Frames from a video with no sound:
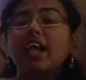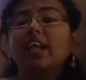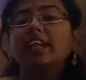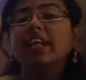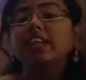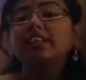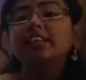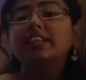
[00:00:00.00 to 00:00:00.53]

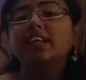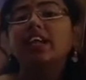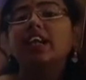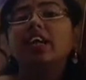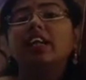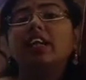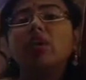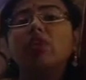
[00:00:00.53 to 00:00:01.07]
Next,
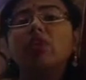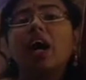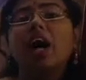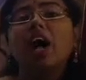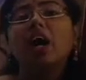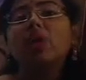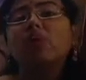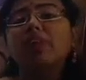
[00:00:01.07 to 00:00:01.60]
now
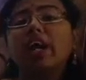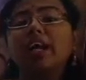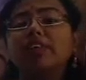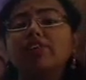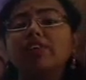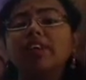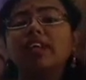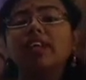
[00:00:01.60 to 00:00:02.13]
how
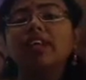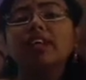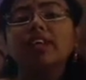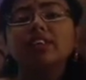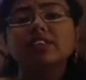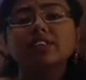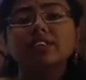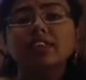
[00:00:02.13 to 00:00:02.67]
can we
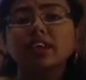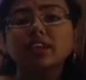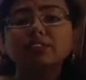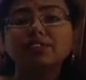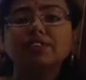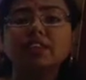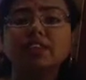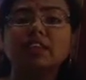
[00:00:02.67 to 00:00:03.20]

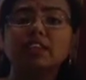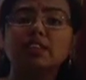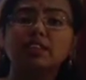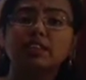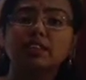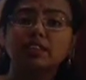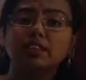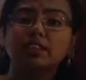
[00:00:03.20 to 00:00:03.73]
conserve these
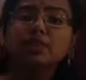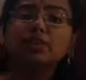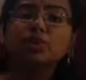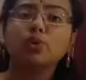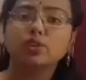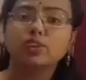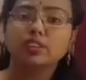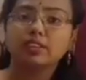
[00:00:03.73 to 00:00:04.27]

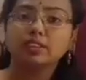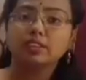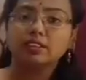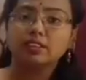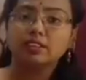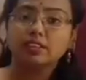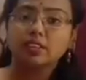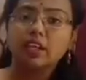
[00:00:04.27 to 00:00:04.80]
resources?
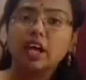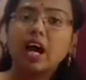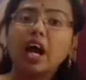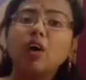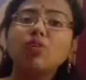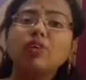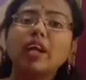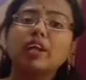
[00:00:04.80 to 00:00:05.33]

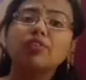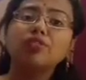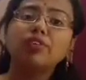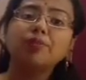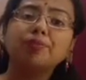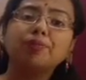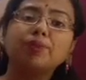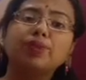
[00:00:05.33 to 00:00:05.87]
How can
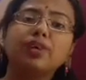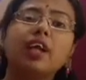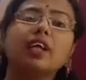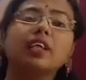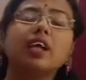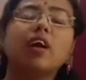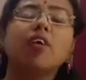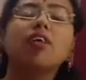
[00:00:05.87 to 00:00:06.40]
we
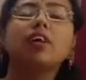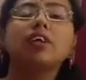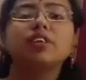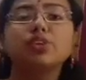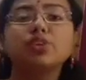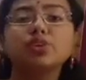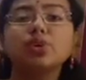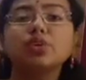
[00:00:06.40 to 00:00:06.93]
protect our
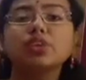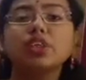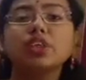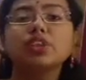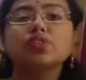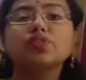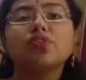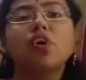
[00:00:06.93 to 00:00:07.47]

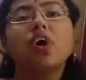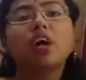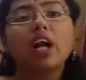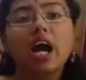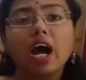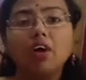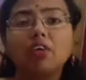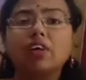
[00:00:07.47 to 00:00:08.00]
resources for
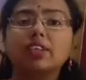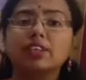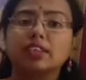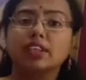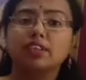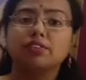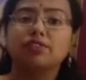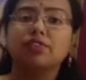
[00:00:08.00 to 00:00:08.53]

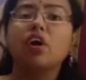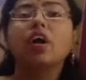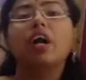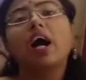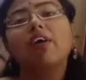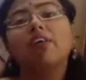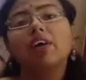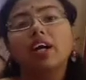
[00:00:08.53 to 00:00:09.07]
ourselves, for
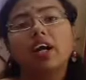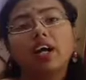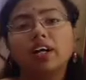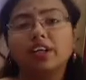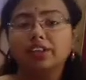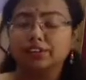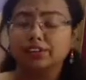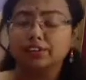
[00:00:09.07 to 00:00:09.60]
our
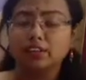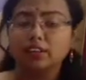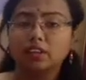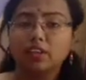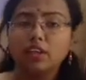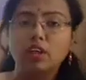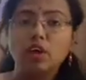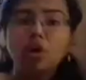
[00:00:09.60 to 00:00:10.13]

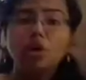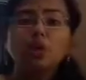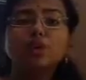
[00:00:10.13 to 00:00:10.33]
earth?